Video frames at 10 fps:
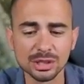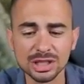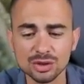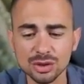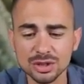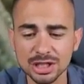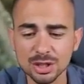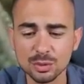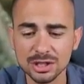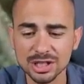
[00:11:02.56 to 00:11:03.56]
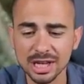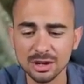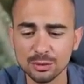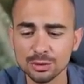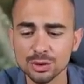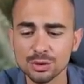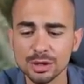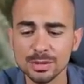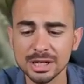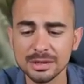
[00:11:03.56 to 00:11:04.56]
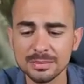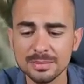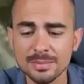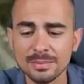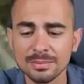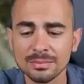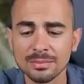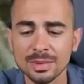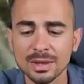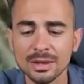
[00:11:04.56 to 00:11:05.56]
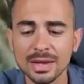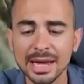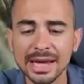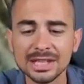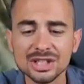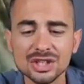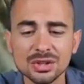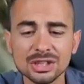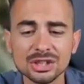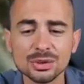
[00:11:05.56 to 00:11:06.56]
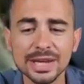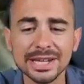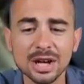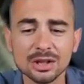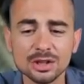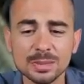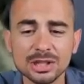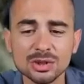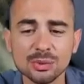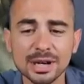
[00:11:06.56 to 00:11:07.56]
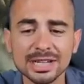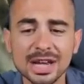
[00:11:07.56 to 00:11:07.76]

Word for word: What it just did was aileron trimming. And he's starting to get on speed, so right